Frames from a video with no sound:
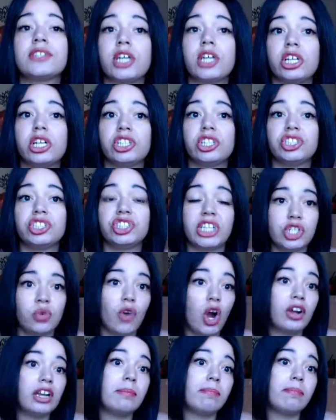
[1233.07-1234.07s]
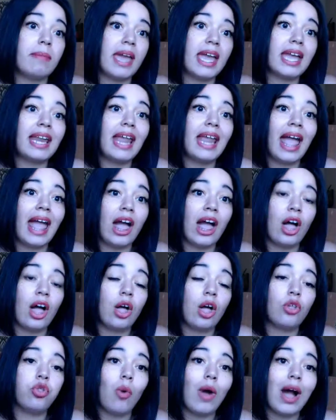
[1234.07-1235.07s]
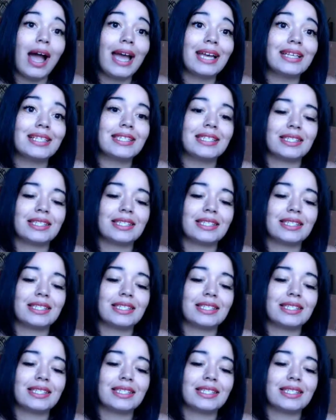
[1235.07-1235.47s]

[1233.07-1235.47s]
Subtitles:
changes you've already made health-wise